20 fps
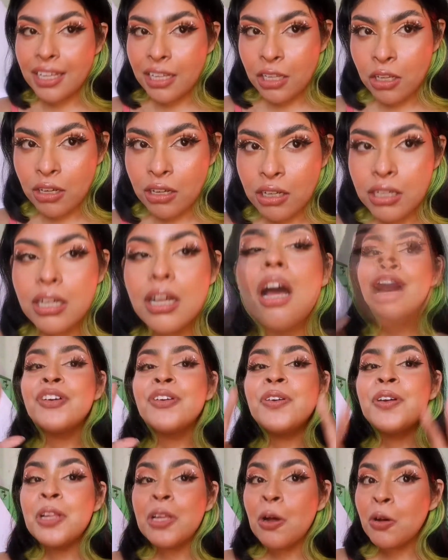look. If you
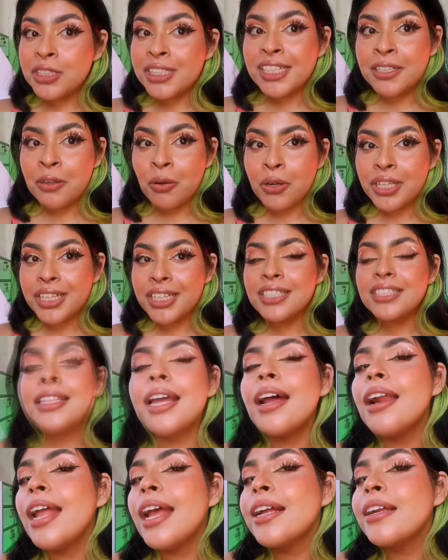closely notice,
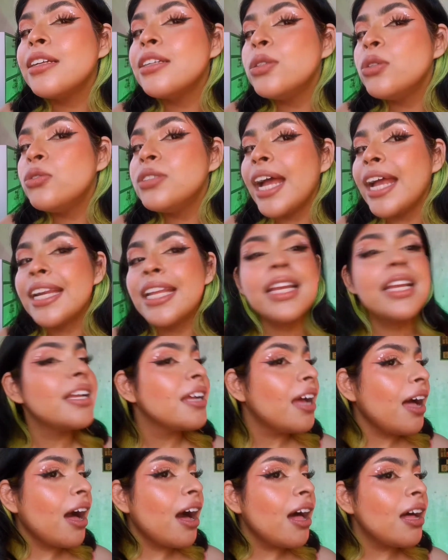there are like two tiny
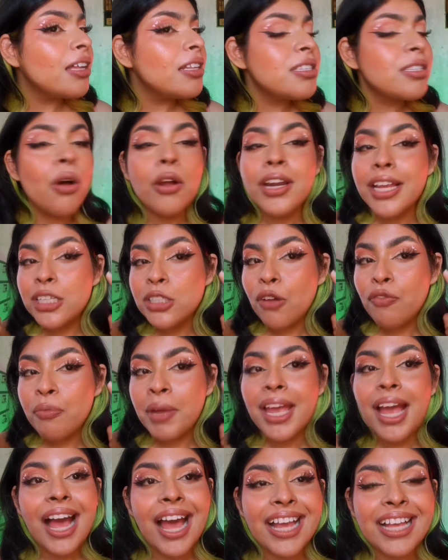hearts on each of
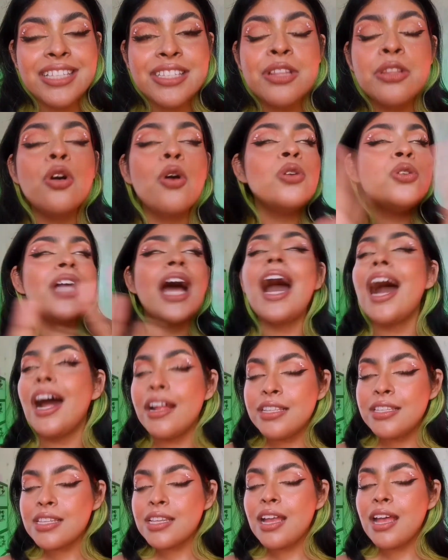my eyes. Those
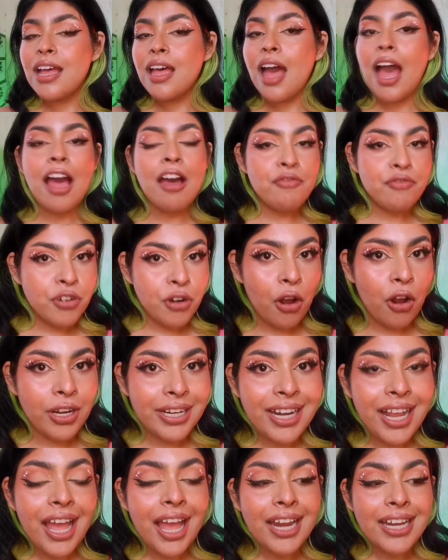hearts I've drawn
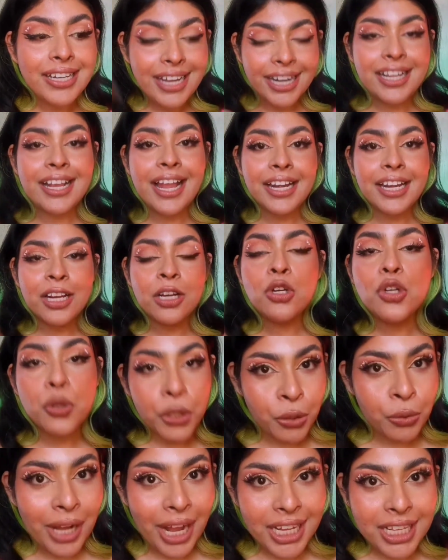dedicating to
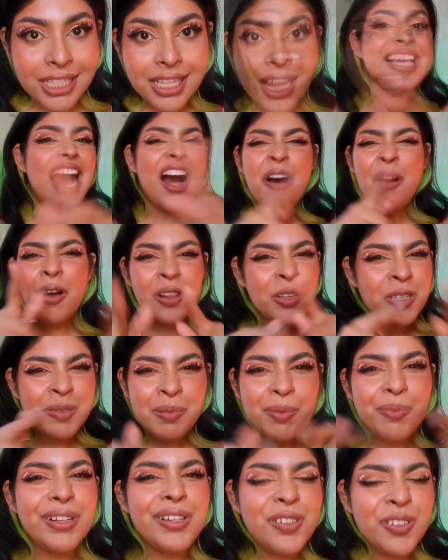you guys. Yeah, all those
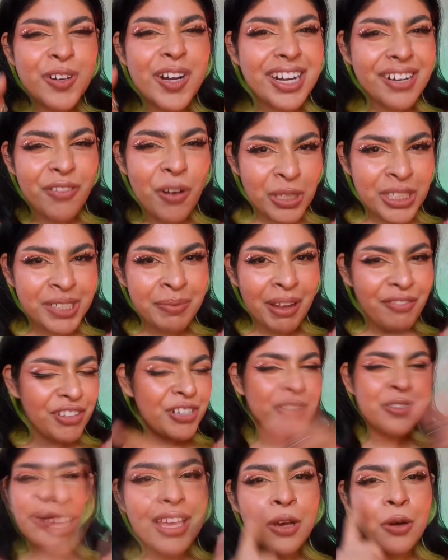people who are watching my
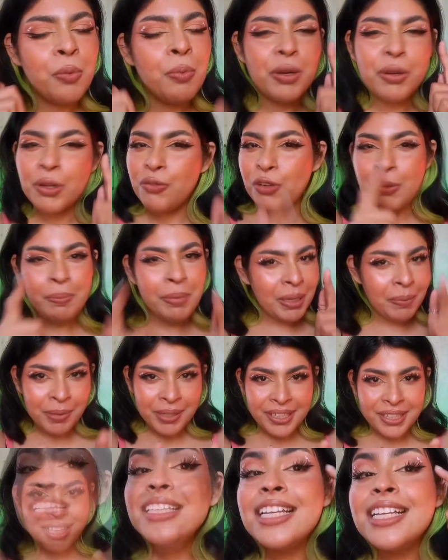videos, you beautiful
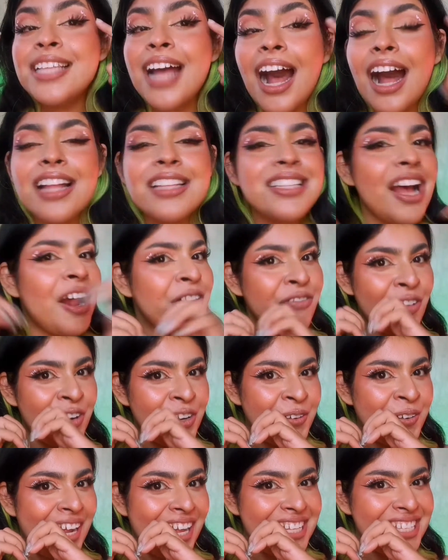people, these hearts are for
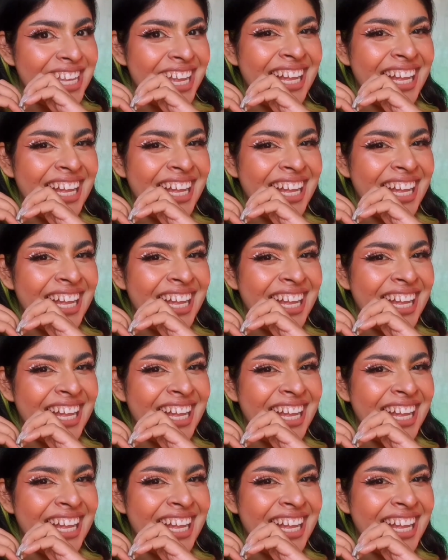you guys.